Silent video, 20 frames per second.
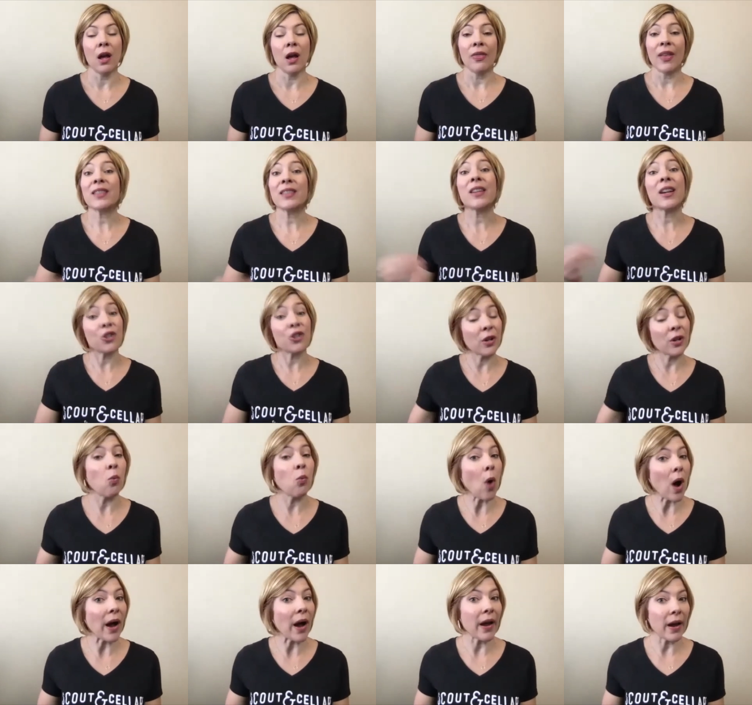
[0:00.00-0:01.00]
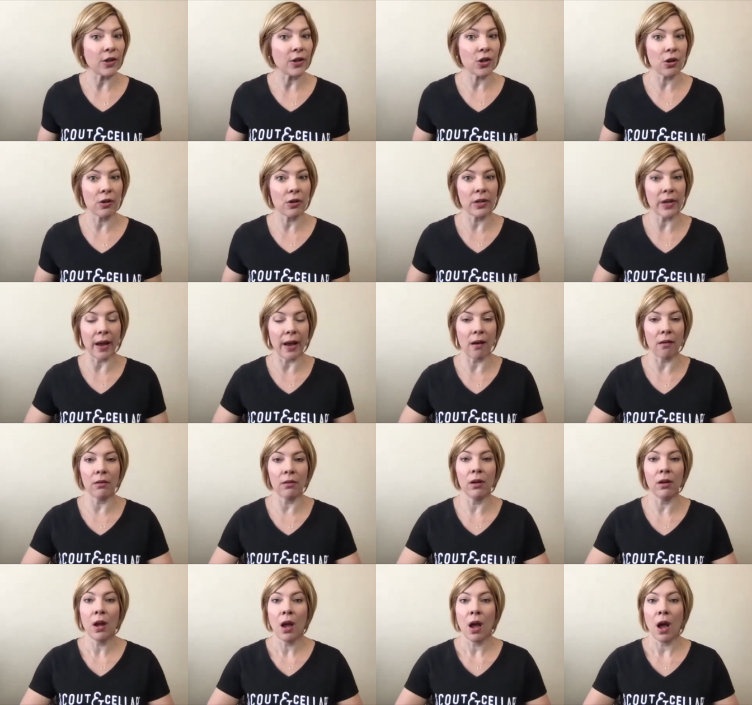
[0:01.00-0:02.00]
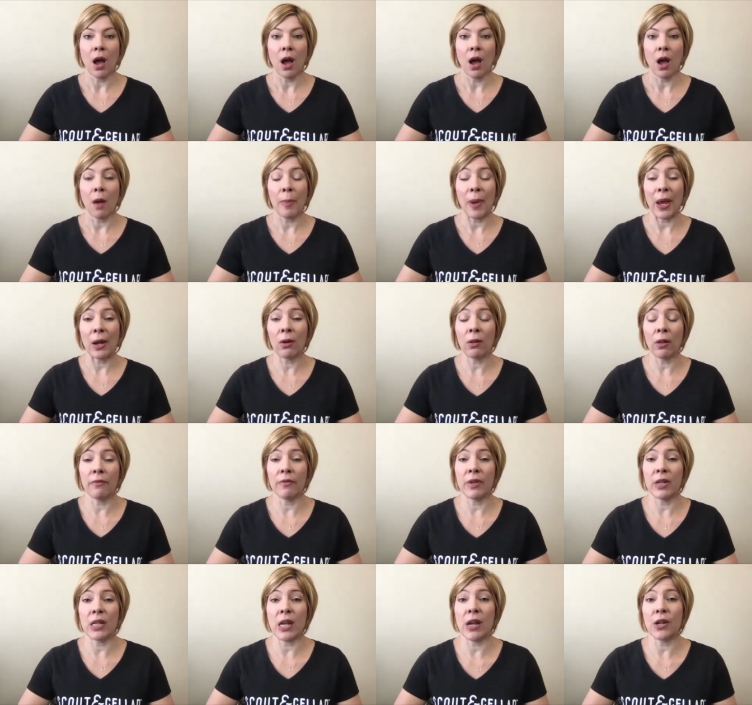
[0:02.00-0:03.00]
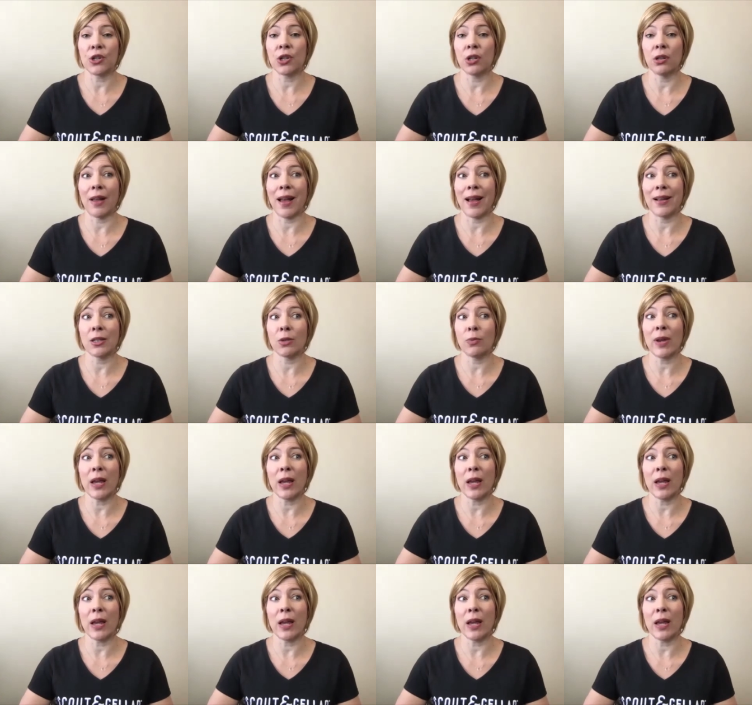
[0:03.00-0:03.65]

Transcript: that's actually why I turned down a panel invitation last